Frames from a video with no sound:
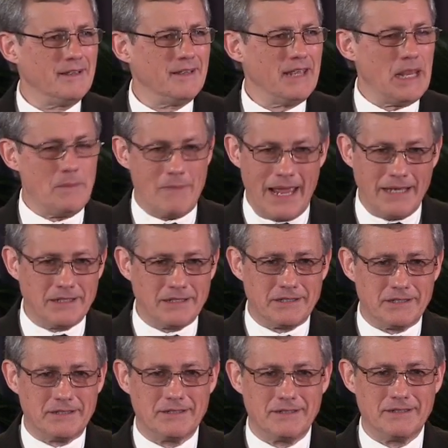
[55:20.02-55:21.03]
He made
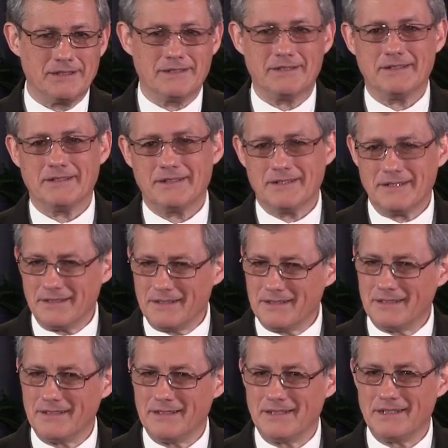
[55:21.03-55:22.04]
us,
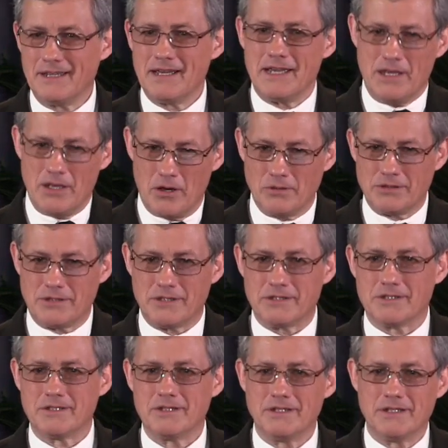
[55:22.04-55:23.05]
He owns
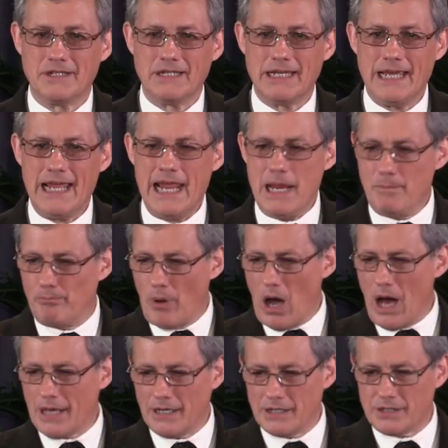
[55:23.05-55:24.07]
us. He
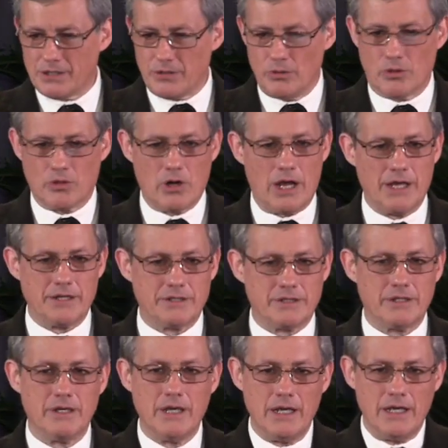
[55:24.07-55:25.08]
bought us through
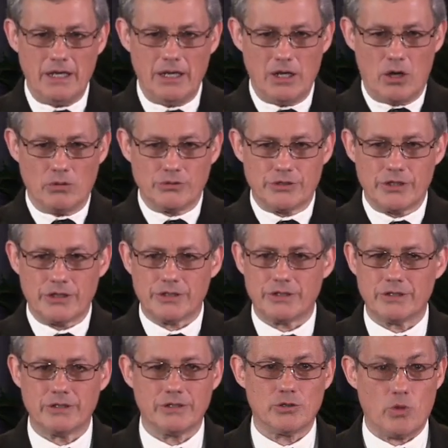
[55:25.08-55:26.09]
Christ, He owns
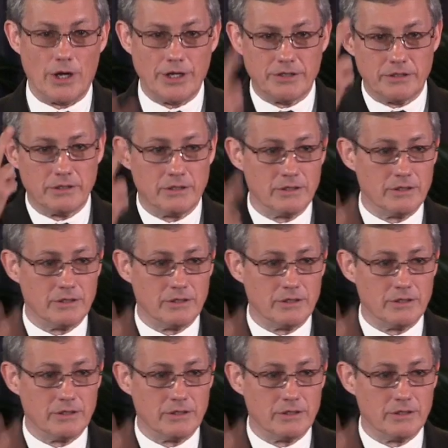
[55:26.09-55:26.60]
us twice.